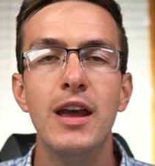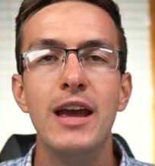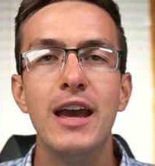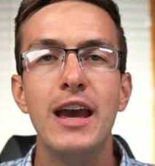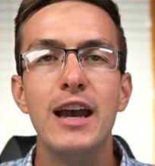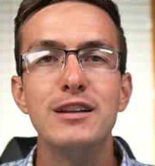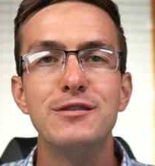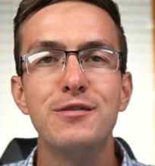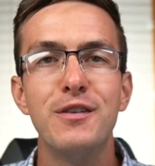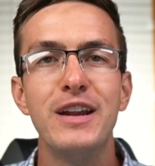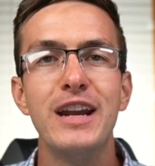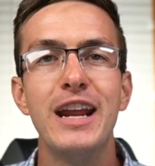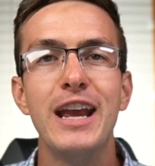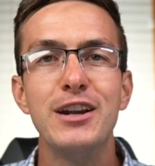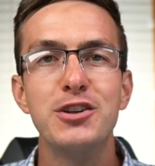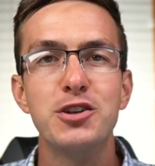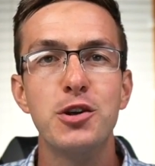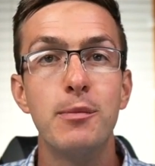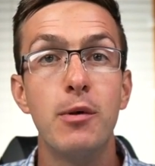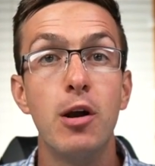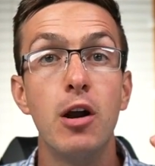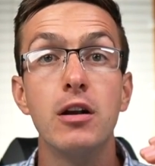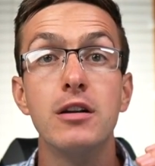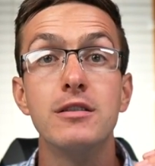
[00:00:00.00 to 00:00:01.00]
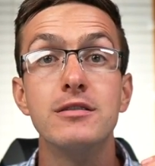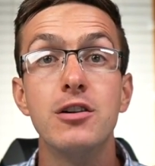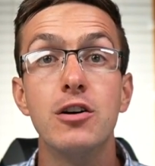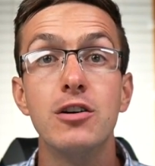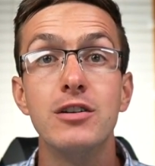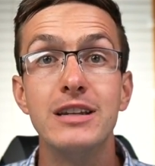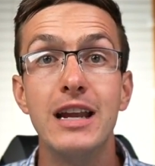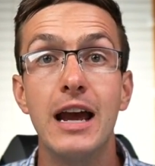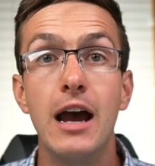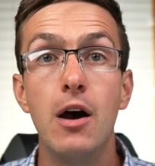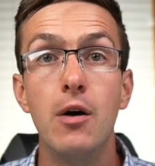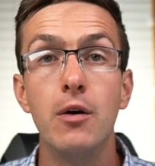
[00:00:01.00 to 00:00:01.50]
as financial markets are
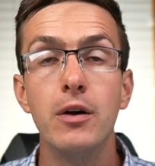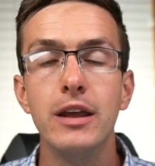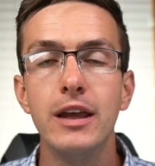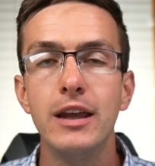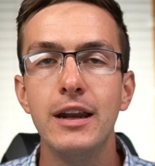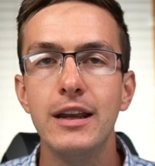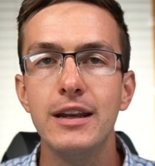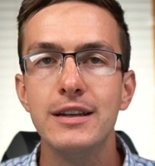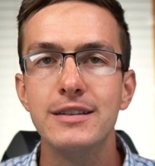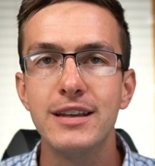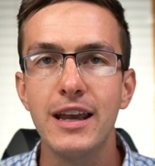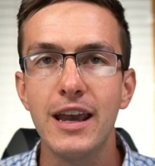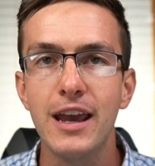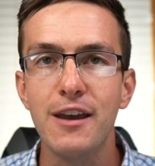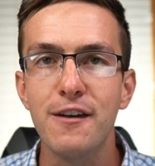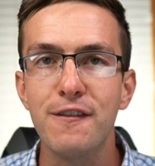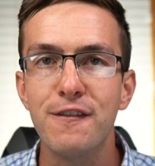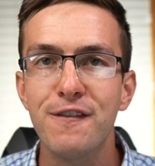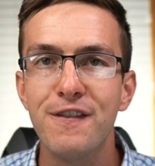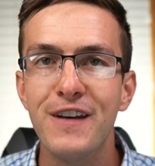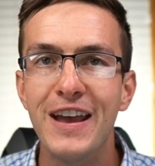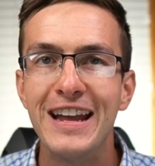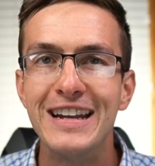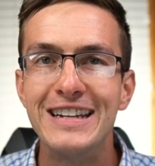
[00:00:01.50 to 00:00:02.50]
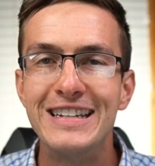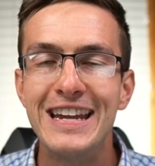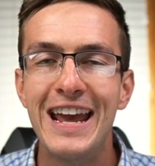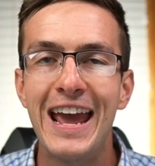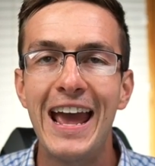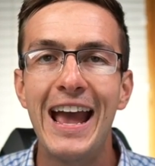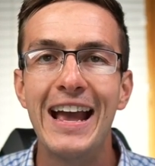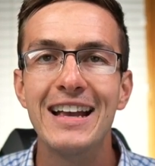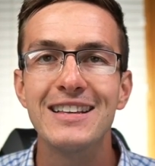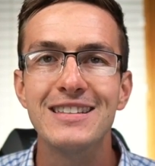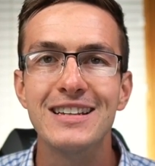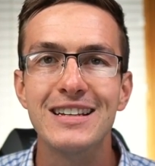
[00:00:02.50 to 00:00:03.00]
down, it is a
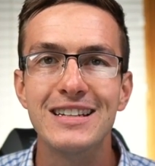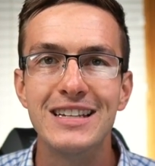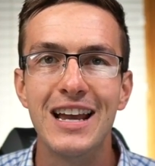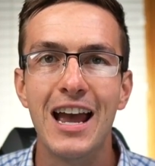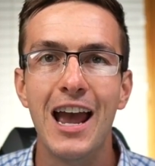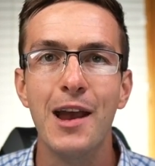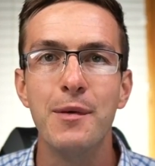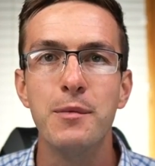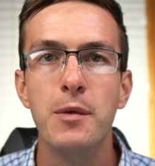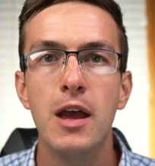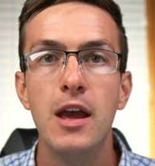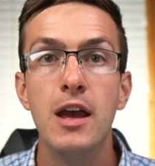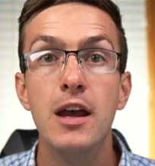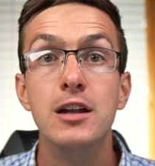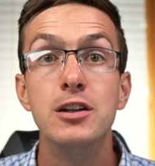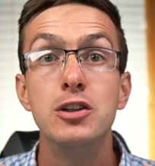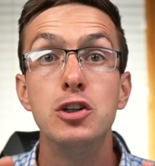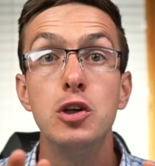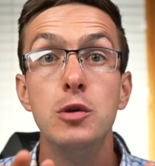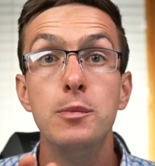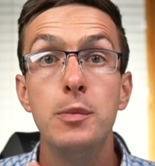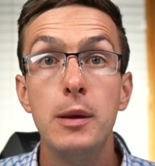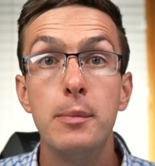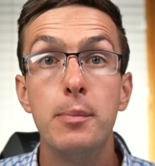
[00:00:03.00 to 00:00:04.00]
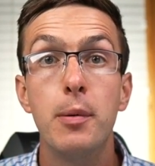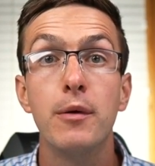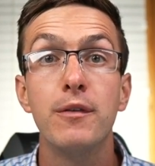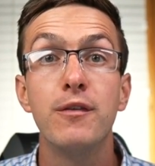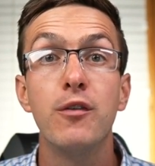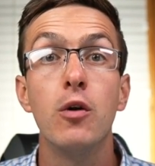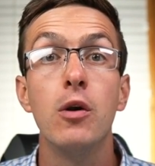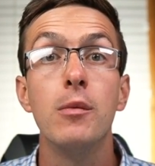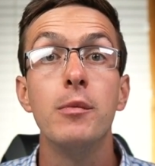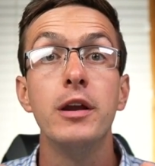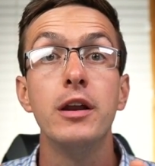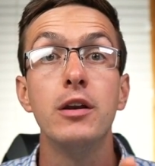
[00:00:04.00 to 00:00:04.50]
fantastic time to be
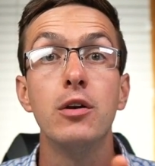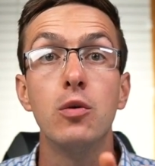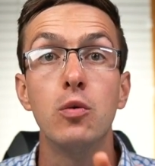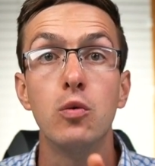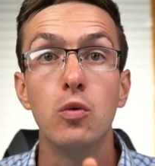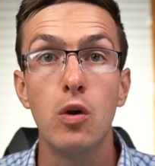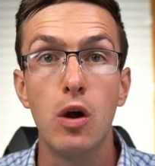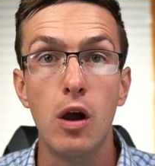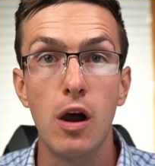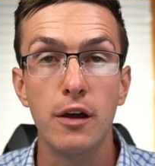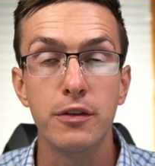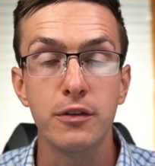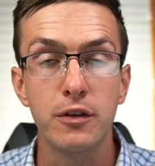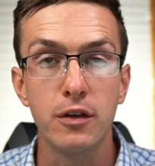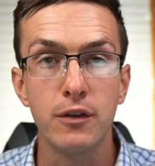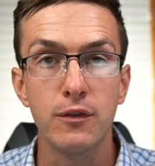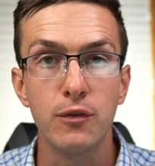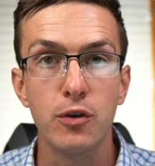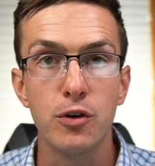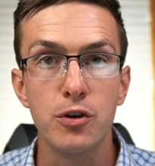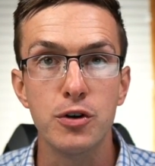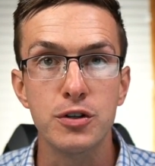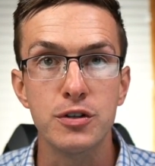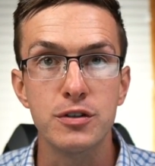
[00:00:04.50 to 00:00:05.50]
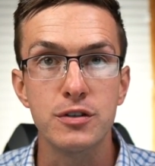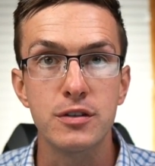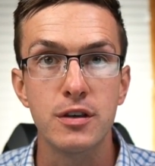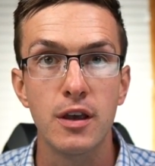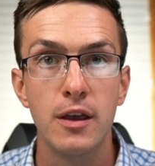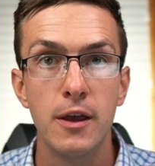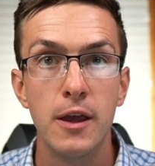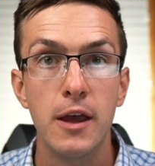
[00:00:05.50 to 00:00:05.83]
performing Roth conversions.